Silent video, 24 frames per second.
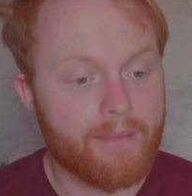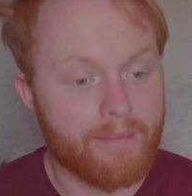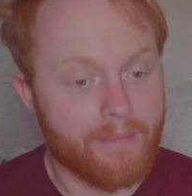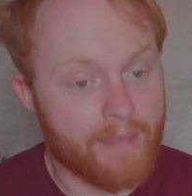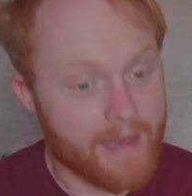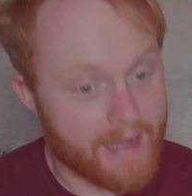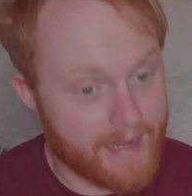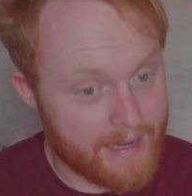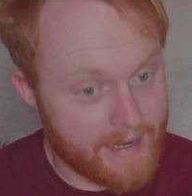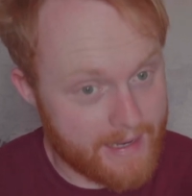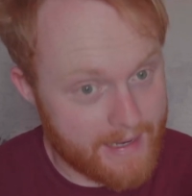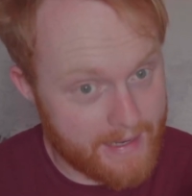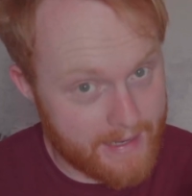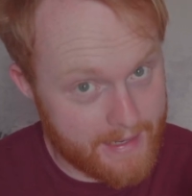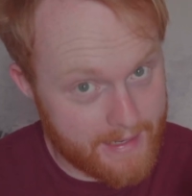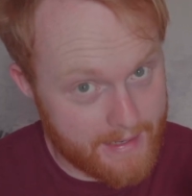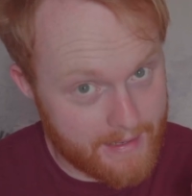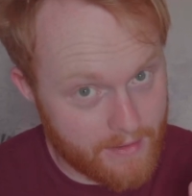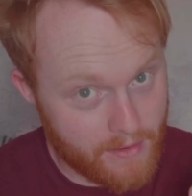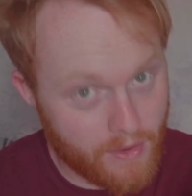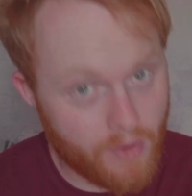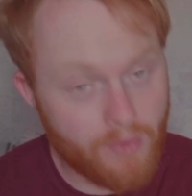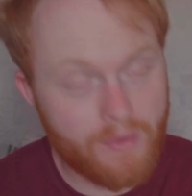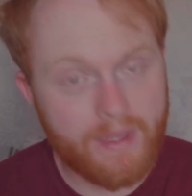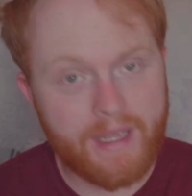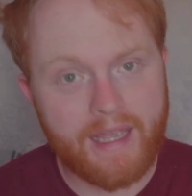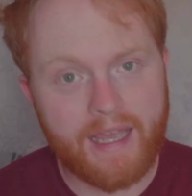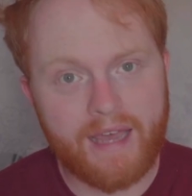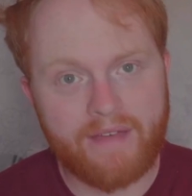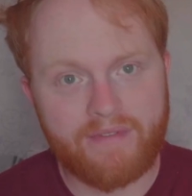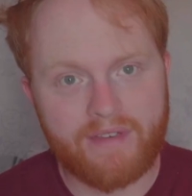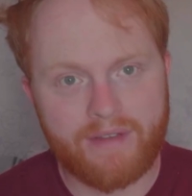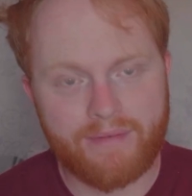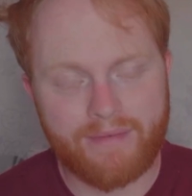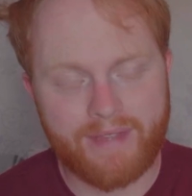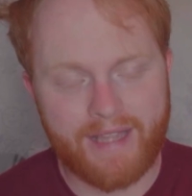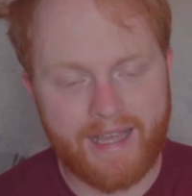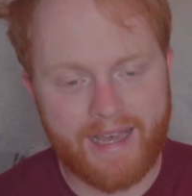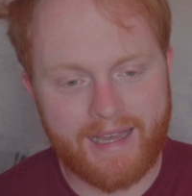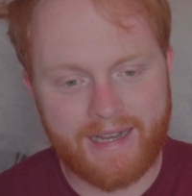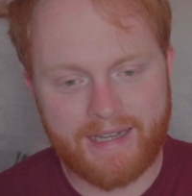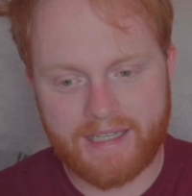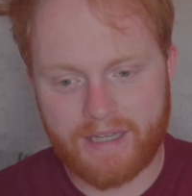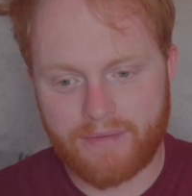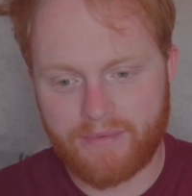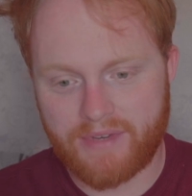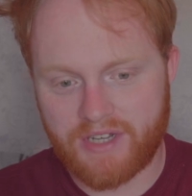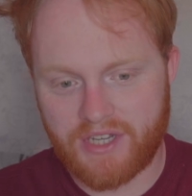My only caveat with that
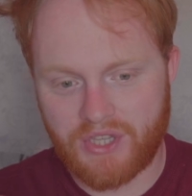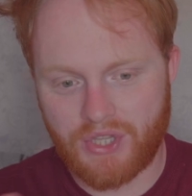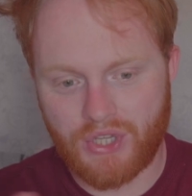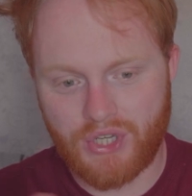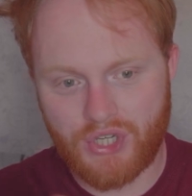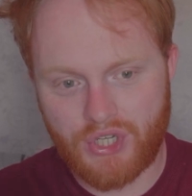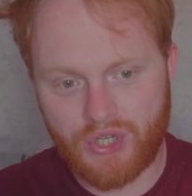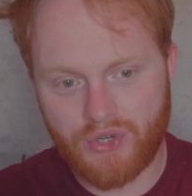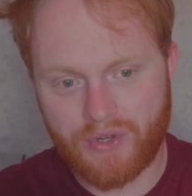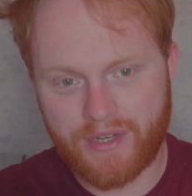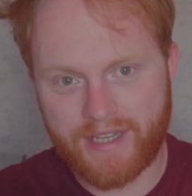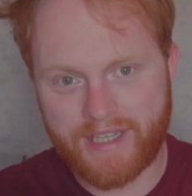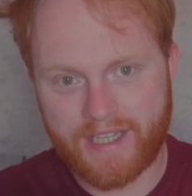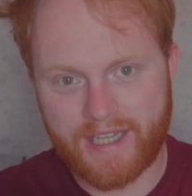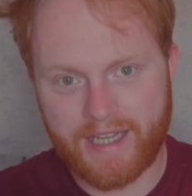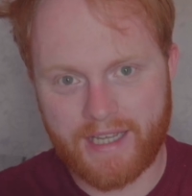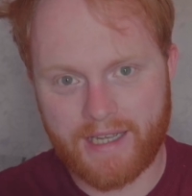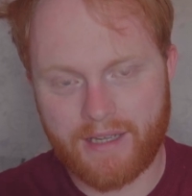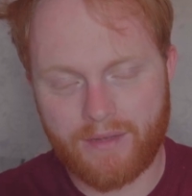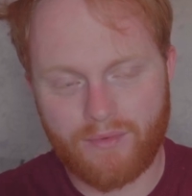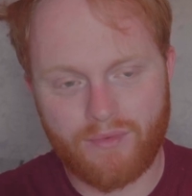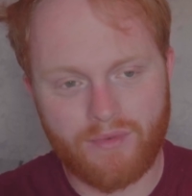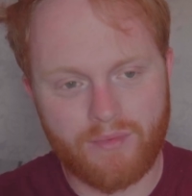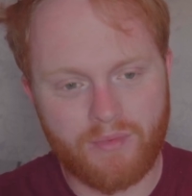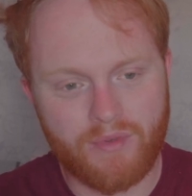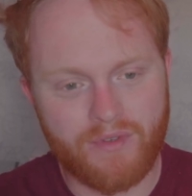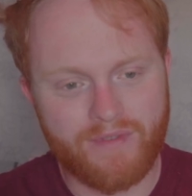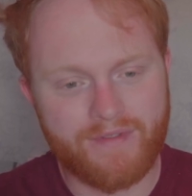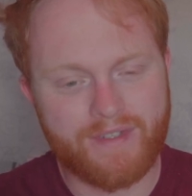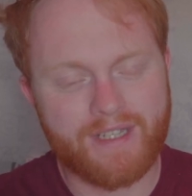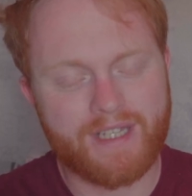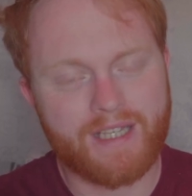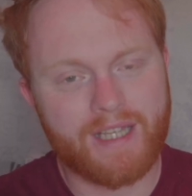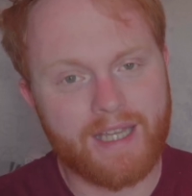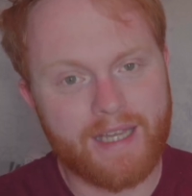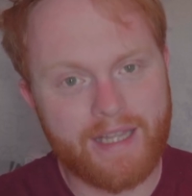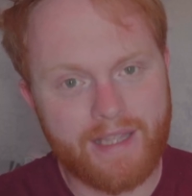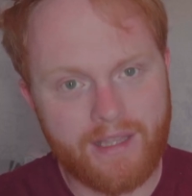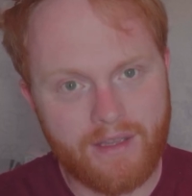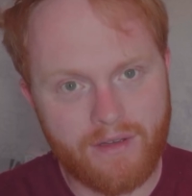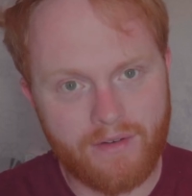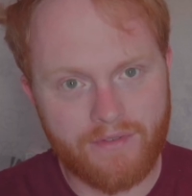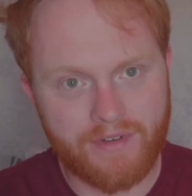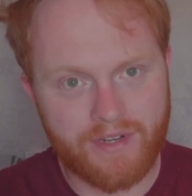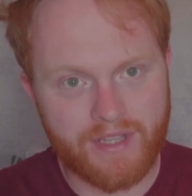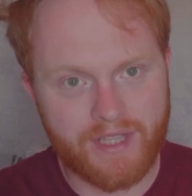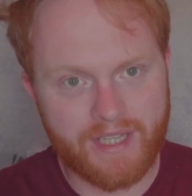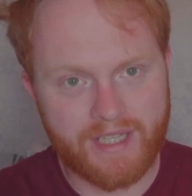is I wish the joystick would move slightly
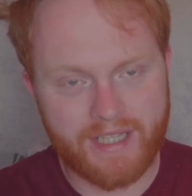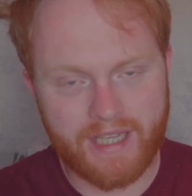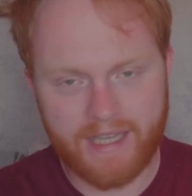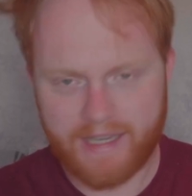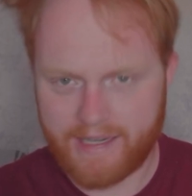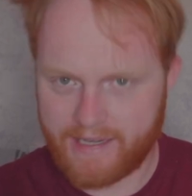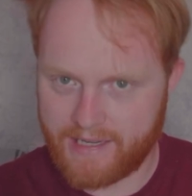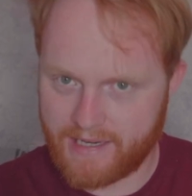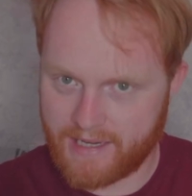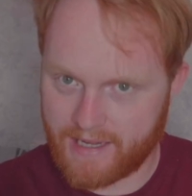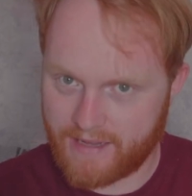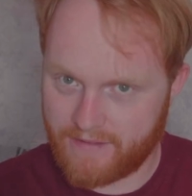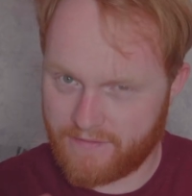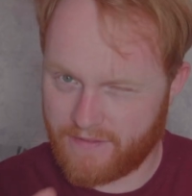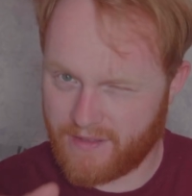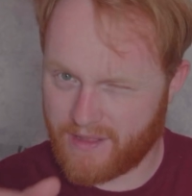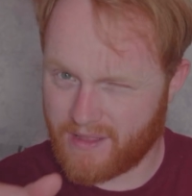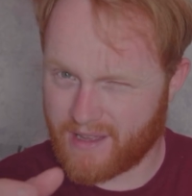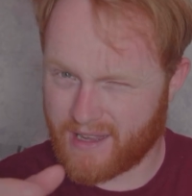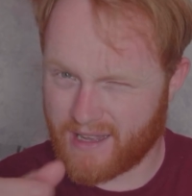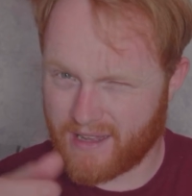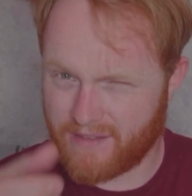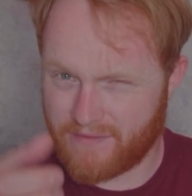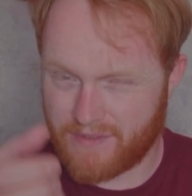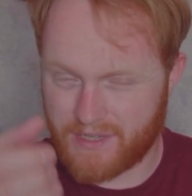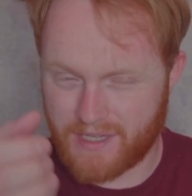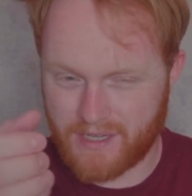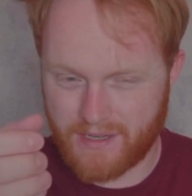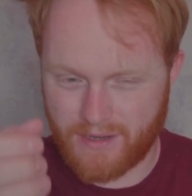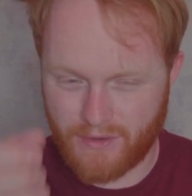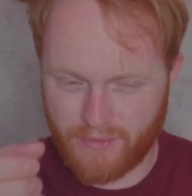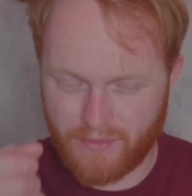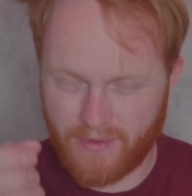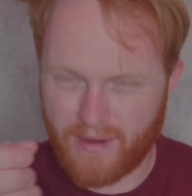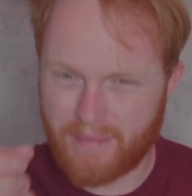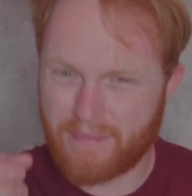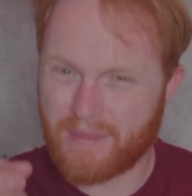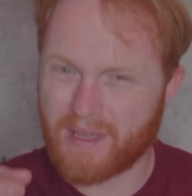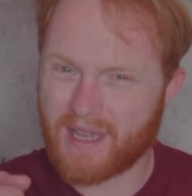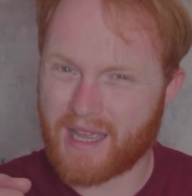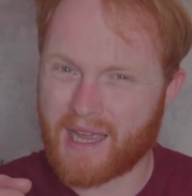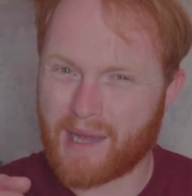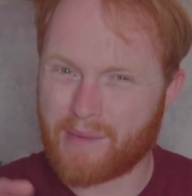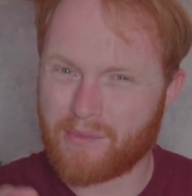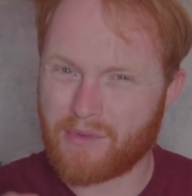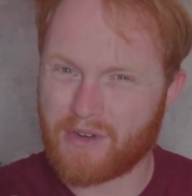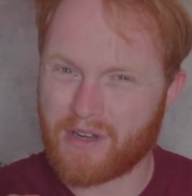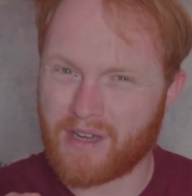over to the side. I feel like I have to grip the
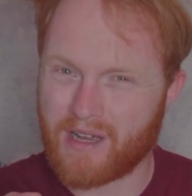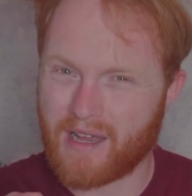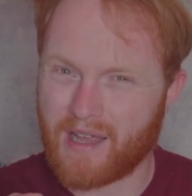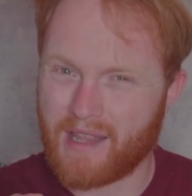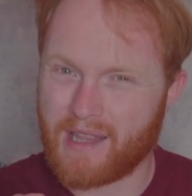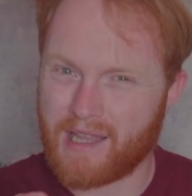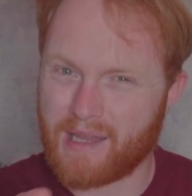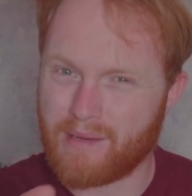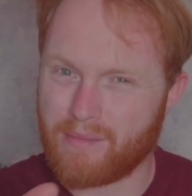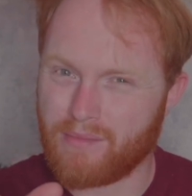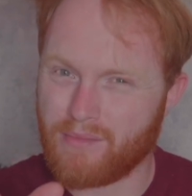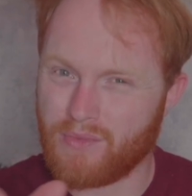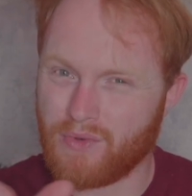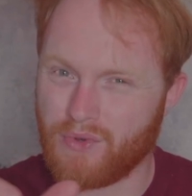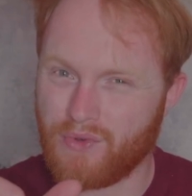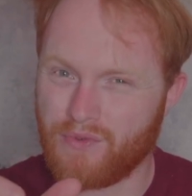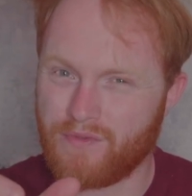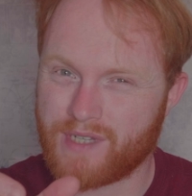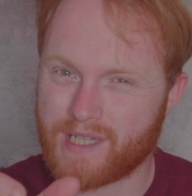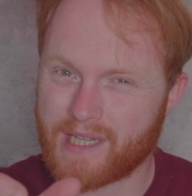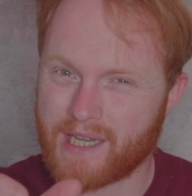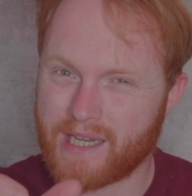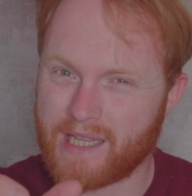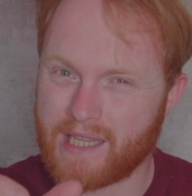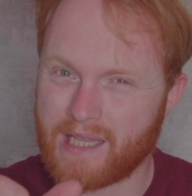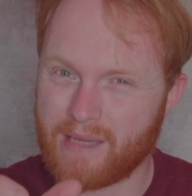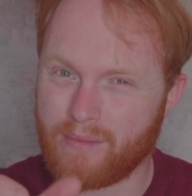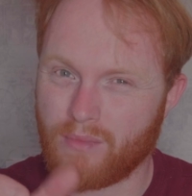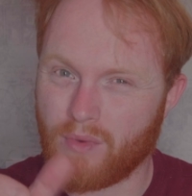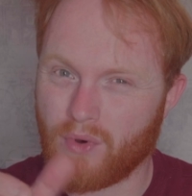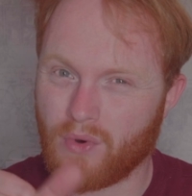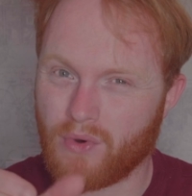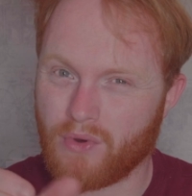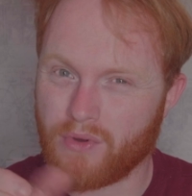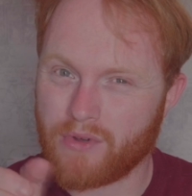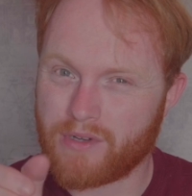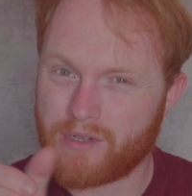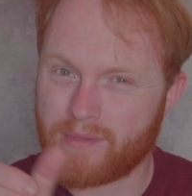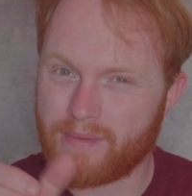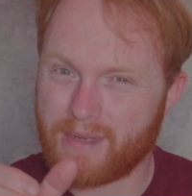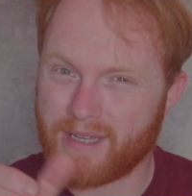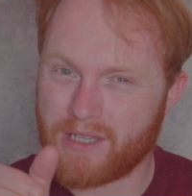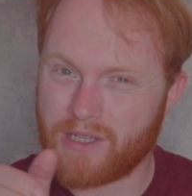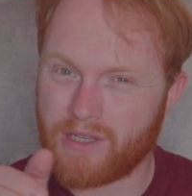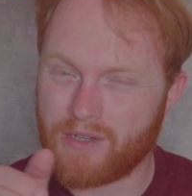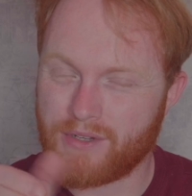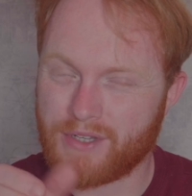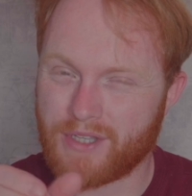camera and then move slightly more to be
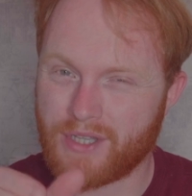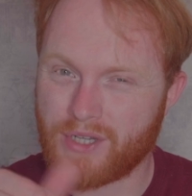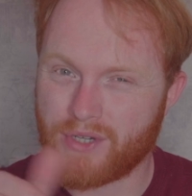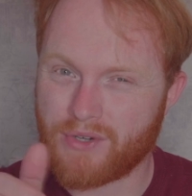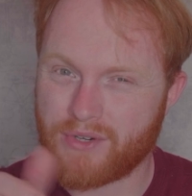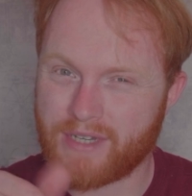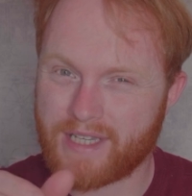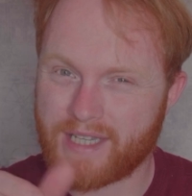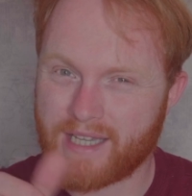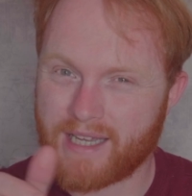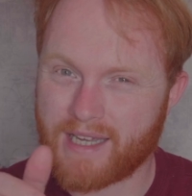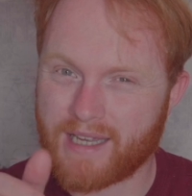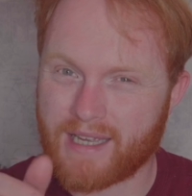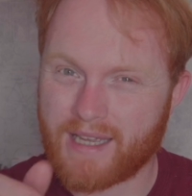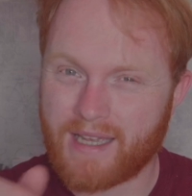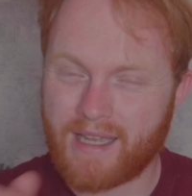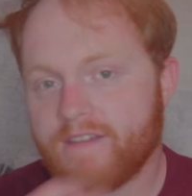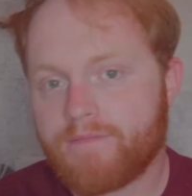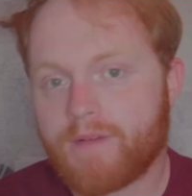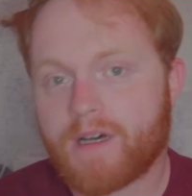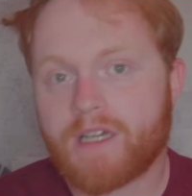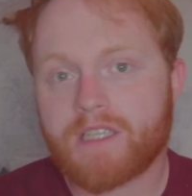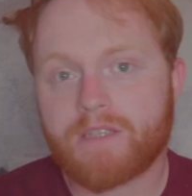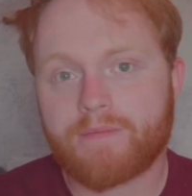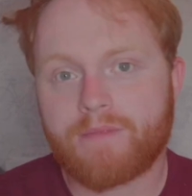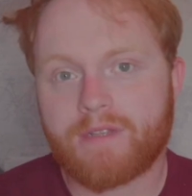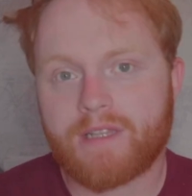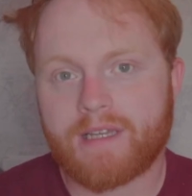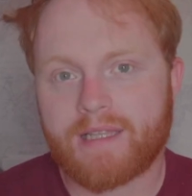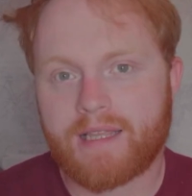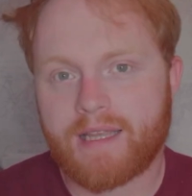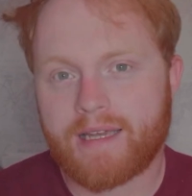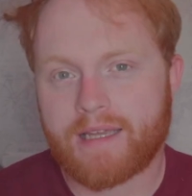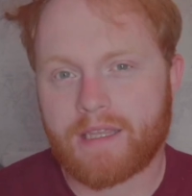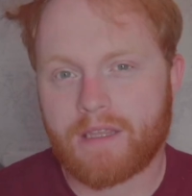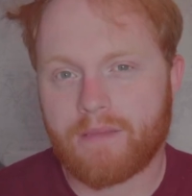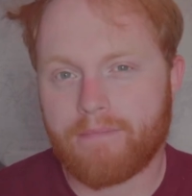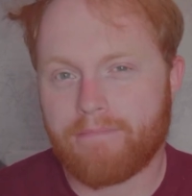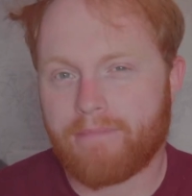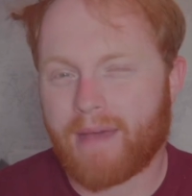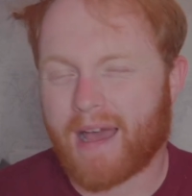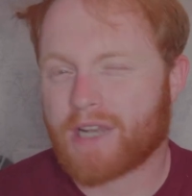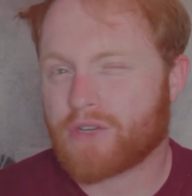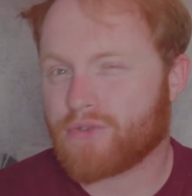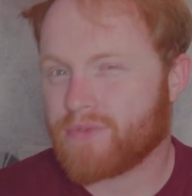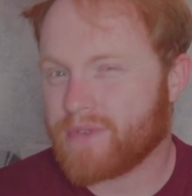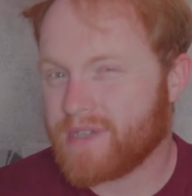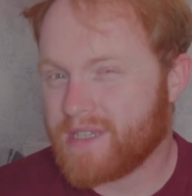able to use the joystick. If possible, I'd like the
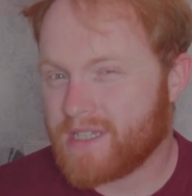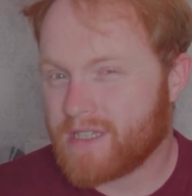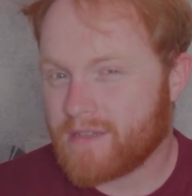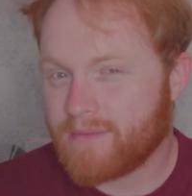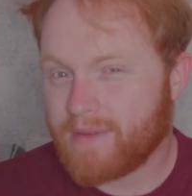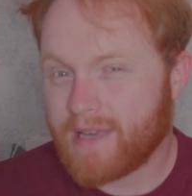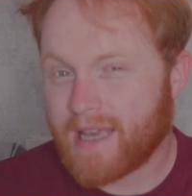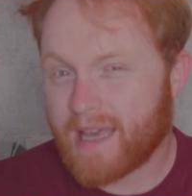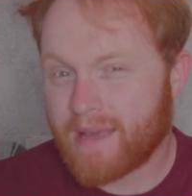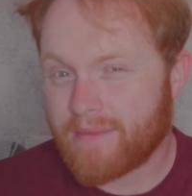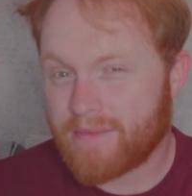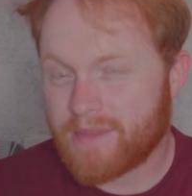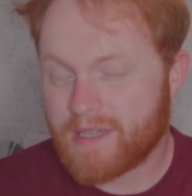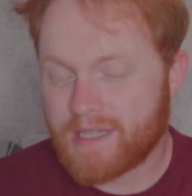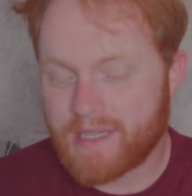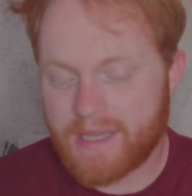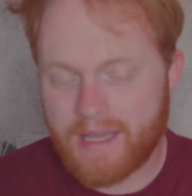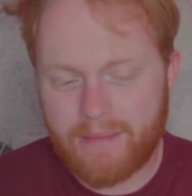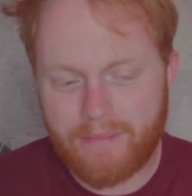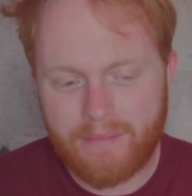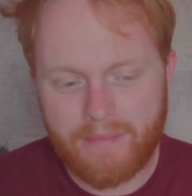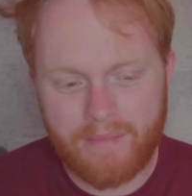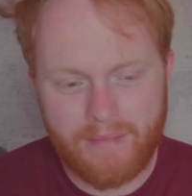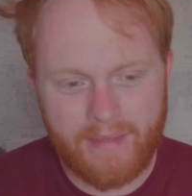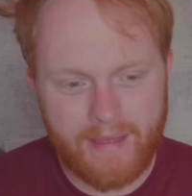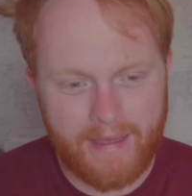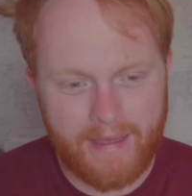batteries to be kept the same.